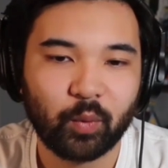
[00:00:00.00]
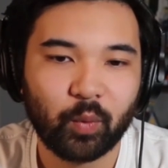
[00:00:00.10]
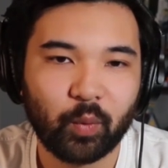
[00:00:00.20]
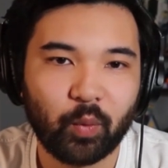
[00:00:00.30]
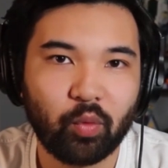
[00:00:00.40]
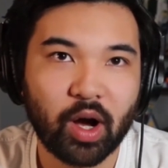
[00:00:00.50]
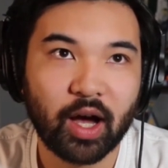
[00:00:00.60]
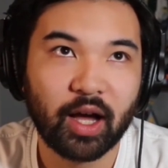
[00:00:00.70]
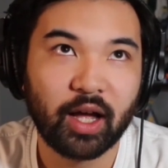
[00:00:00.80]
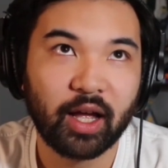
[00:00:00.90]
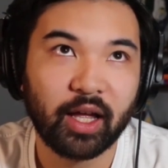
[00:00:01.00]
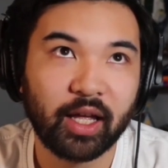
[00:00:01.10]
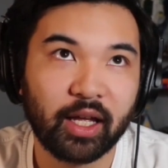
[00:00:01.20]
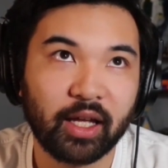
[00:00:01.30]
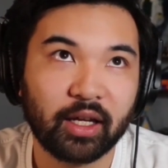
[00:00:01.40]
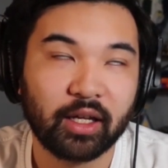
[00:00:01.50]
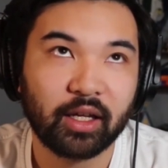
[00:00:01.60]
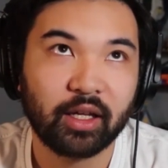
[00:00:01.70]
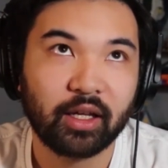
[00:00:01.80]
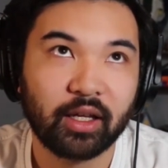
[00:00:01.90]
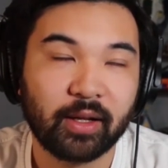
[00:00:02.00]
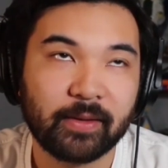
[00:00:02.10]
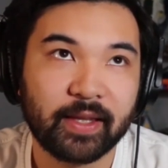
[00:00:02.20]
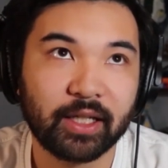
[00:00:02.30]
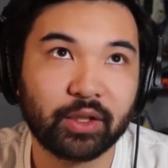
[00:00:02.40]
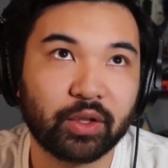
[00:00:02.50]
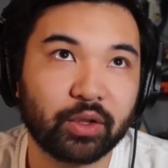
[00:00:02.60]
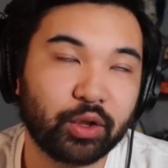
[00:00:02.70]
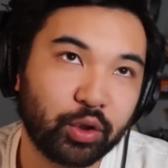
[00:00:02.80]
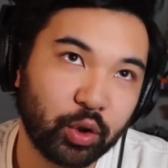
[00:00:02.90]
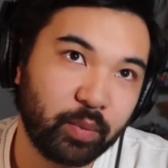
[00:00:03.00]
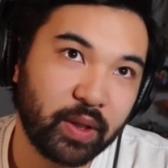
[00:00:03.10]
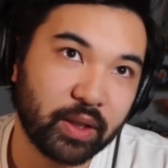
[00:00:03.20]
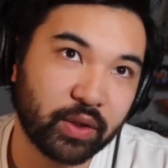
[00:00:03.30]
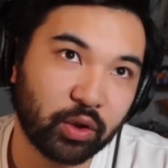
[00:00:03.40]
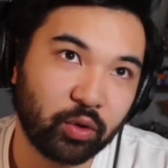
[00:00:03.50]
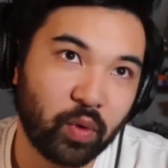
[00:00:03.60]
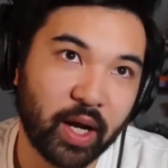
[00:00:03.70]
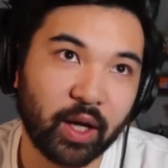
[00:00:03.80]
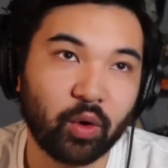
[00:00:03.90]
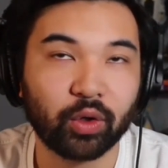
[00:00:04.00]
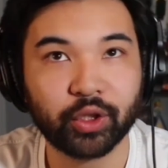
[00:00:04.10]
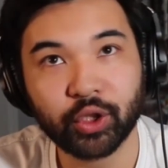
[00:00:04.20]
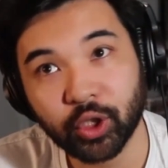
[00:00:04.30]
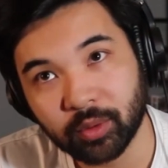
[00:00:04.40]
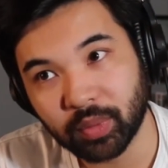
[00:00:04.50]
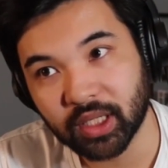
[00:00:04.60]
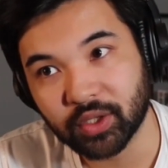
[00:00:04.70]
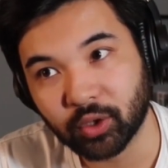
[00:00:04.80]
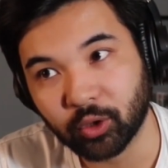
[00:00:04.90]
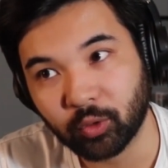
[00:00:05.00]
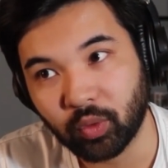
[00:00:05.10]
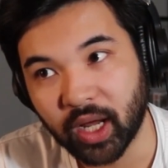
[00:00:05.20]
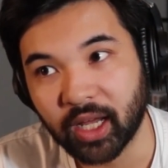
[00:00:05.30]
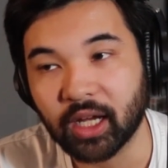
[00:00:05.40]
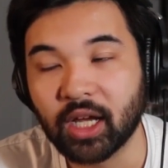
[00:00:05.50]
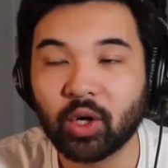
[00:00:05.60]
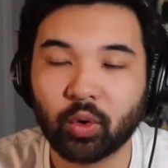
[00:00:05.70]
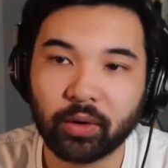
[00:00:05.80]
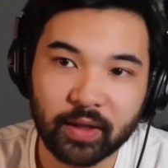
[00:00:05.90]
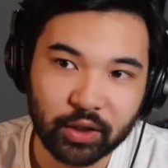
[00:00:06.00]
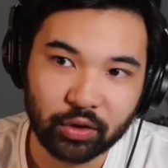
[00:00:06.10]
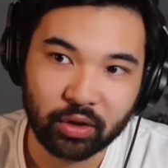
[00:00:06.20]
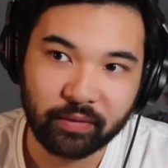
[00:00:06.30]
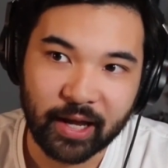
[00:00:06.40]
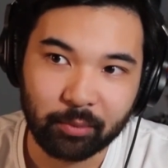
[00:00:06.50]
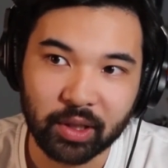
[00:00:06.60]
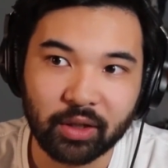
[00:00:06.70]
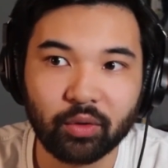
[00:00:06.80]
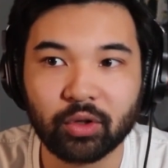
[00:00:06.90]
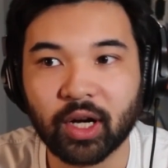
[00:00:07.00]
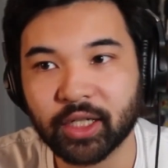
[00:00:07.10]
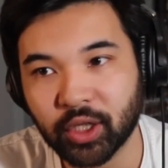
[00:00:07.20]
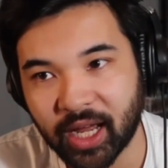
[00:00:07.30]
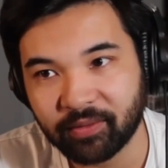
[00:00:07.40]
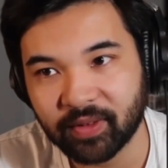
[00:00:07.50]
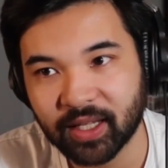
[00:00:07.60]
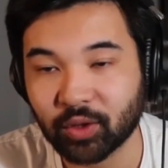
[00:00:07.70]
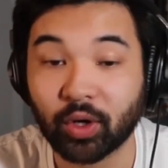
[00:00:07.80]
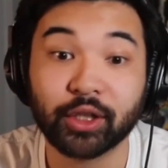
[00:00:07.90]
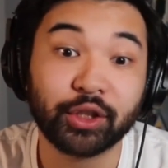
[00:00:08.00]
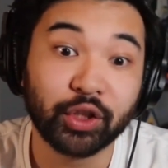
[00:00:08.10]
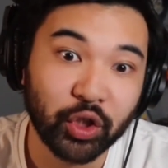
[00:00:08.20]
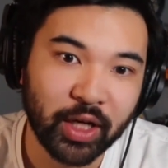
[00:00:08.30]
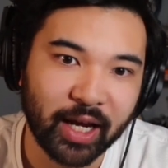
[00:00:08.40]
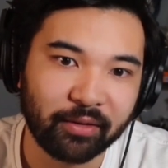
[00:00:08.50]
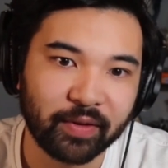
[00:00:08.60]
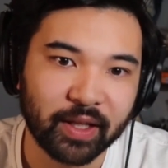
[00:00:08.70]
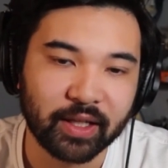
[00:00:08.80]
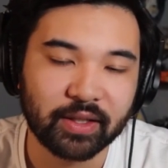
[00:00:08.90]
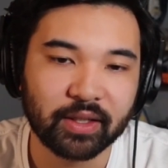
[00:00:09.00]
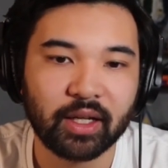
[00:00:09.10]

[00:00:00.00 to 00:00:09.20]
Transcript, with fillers: why things should be a certain way or shouldn't be a certain way, or this should have happened, or I should have this, or I shouldn't have this,